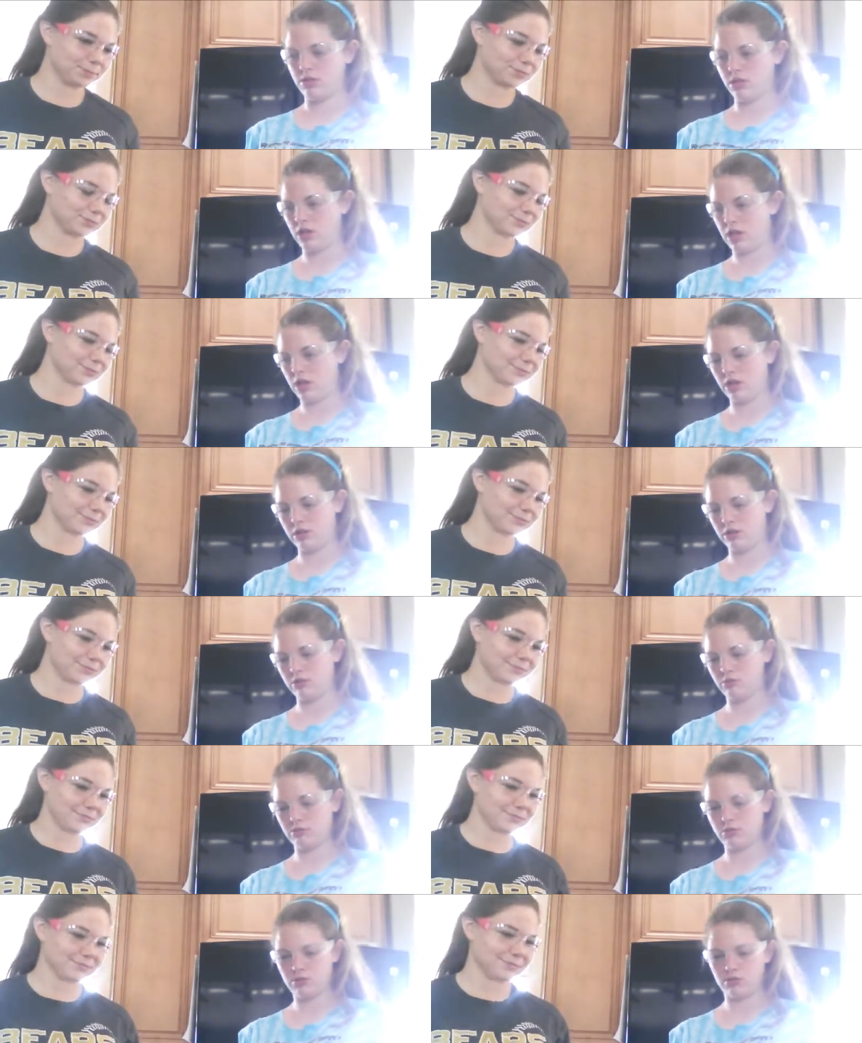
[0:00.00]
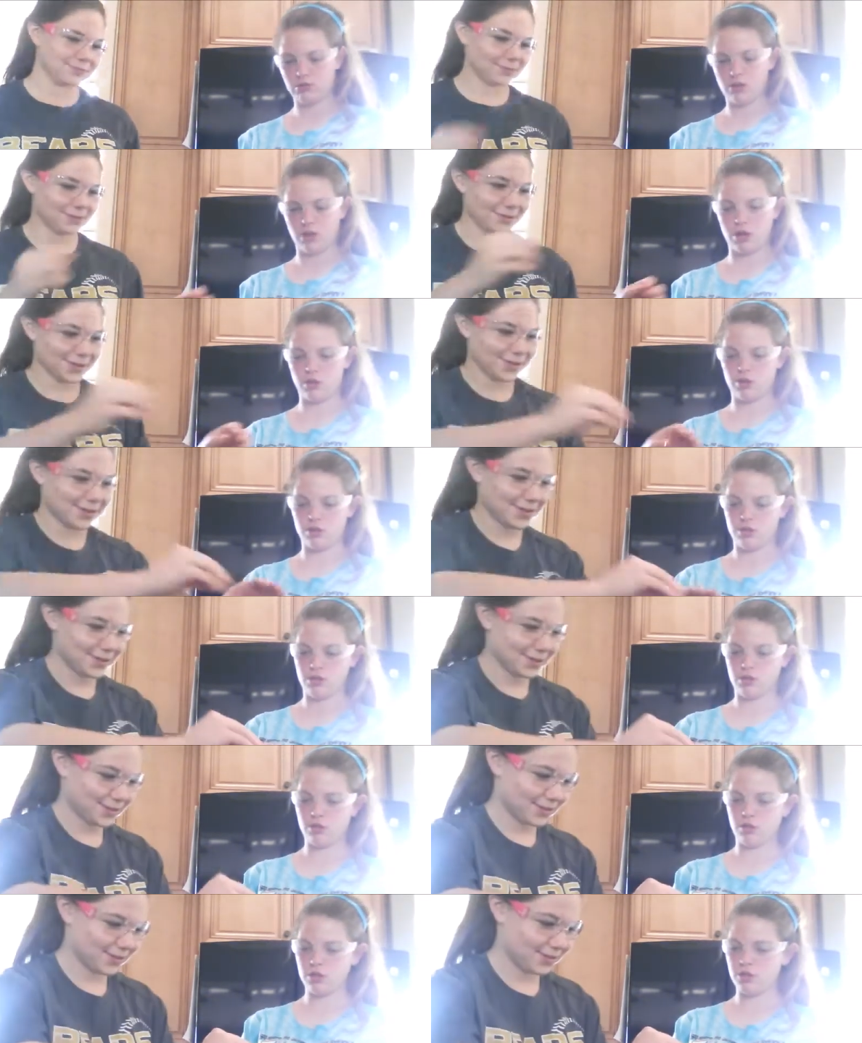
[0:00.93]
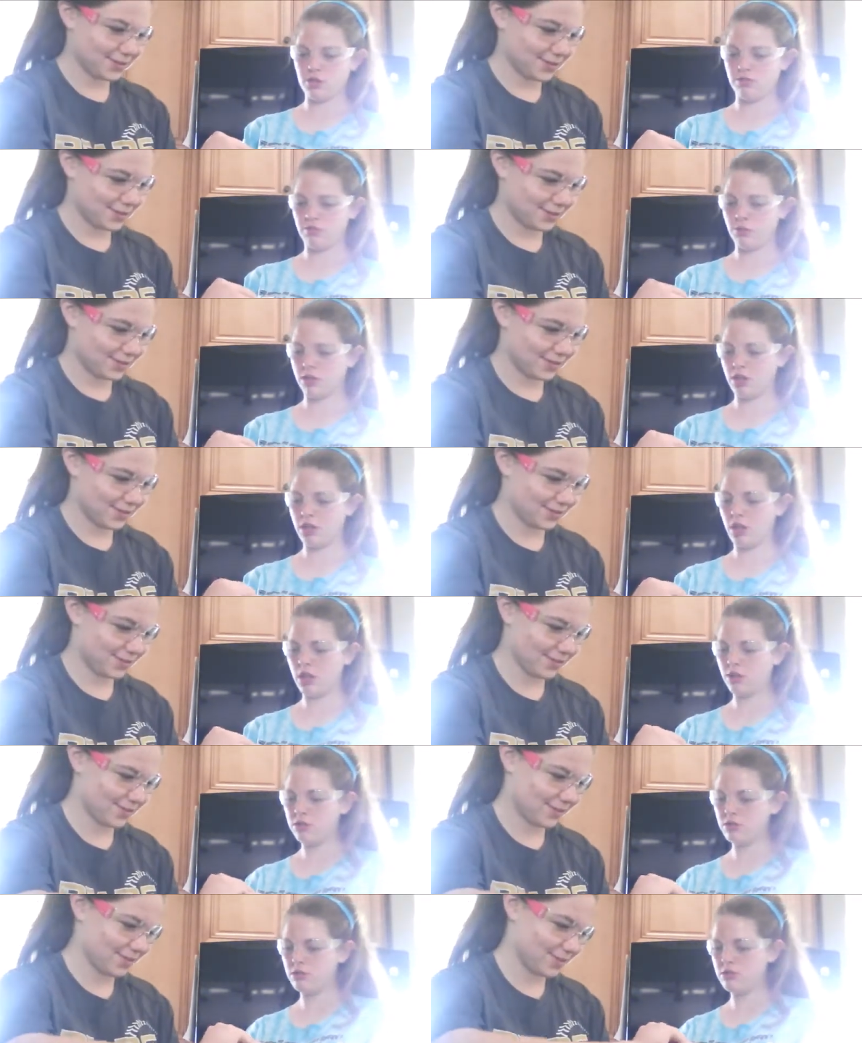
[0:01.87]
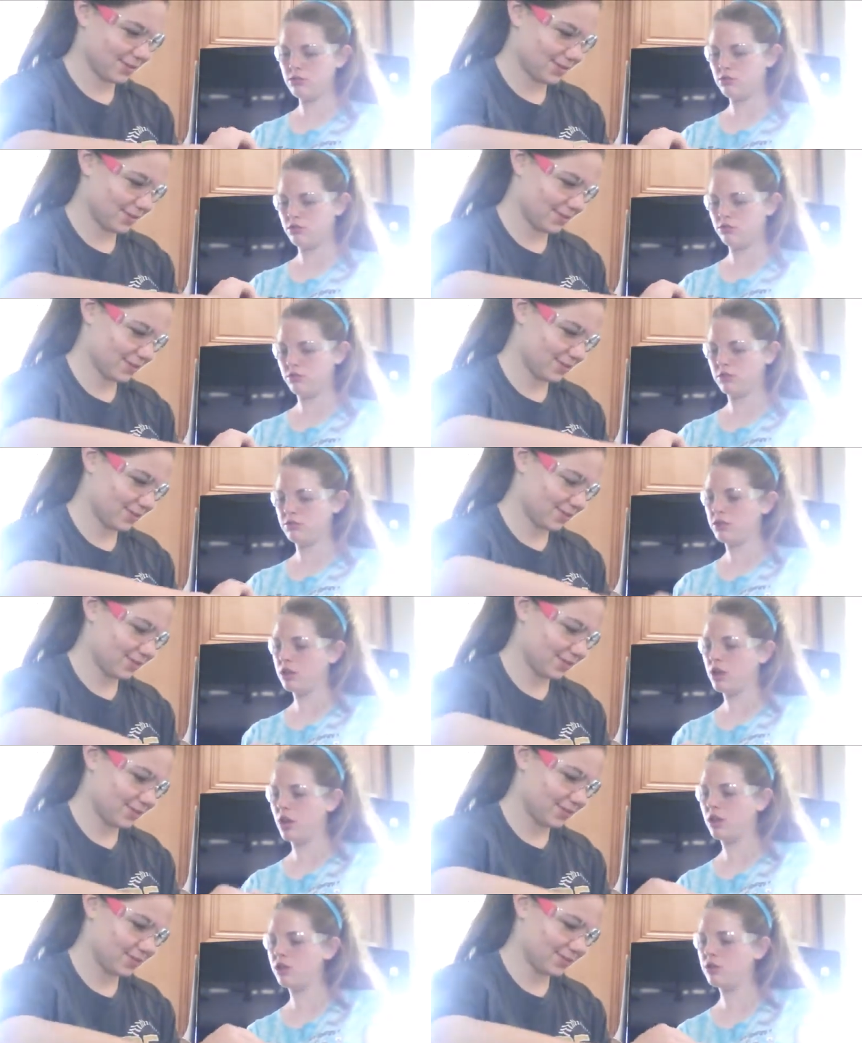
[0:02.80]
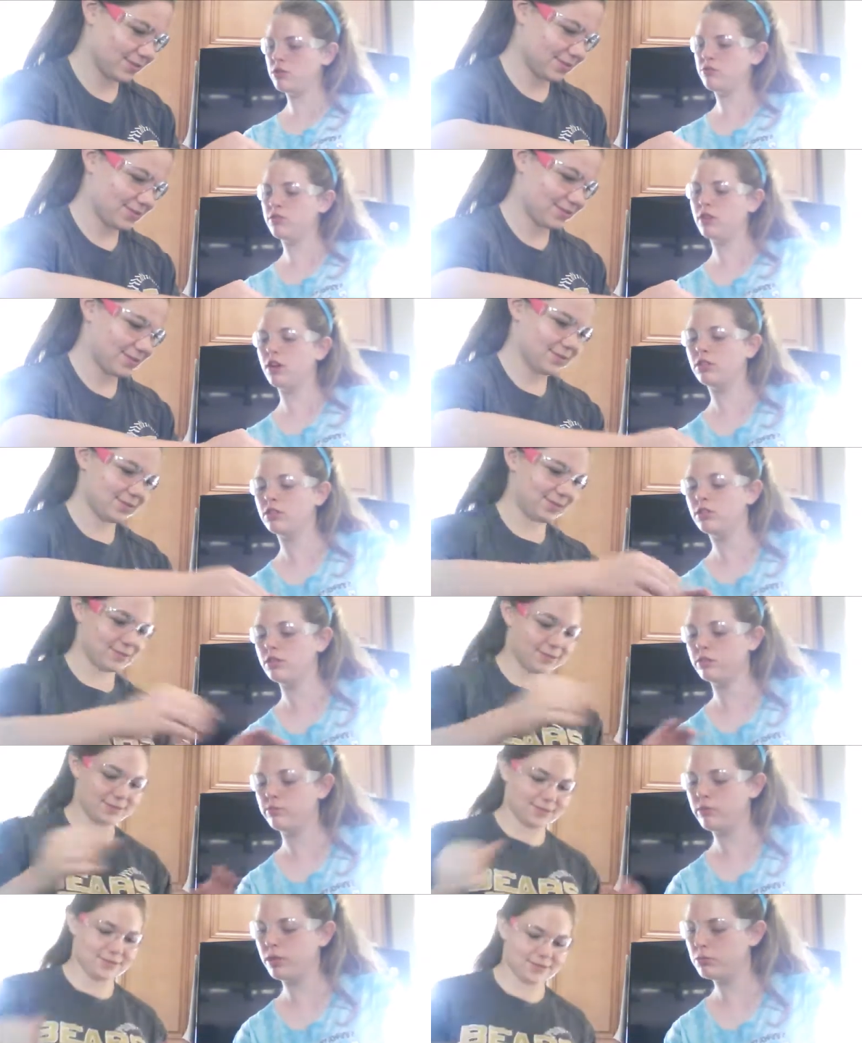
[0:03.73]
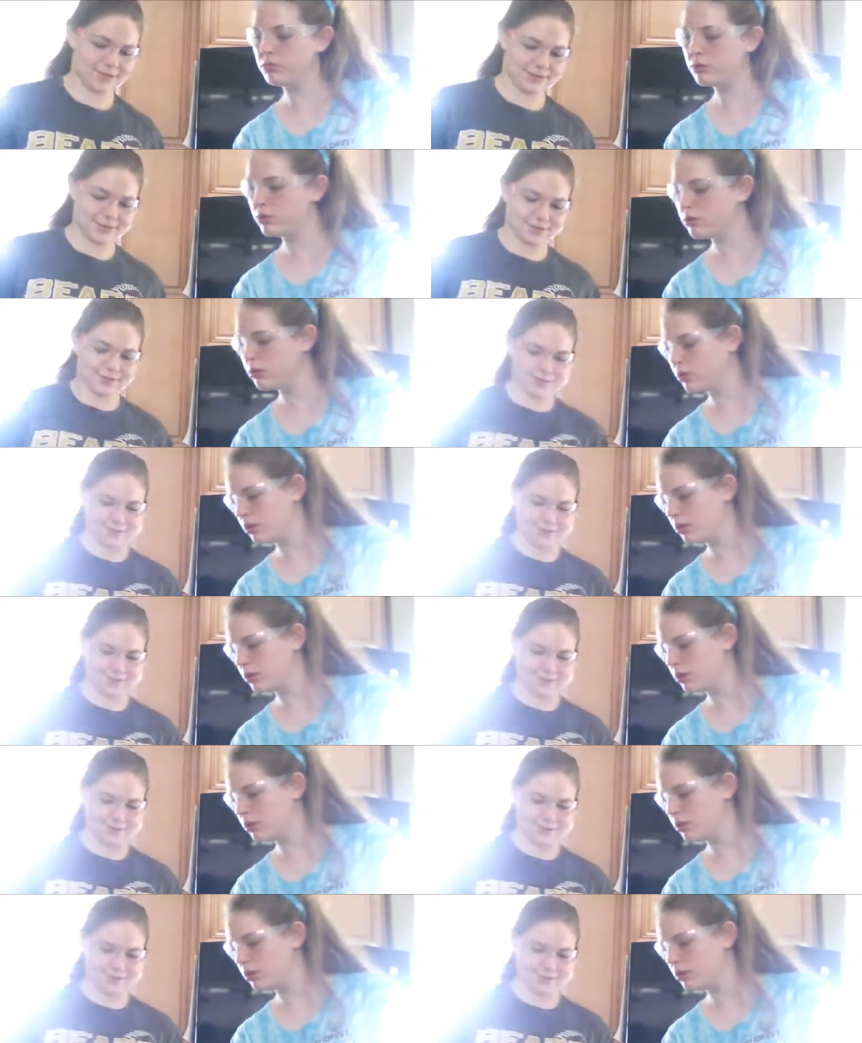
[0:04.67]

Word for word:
Speaker 1: And Coke is two hundred forty calories, two hundred fifty calories for Doctor Pepper,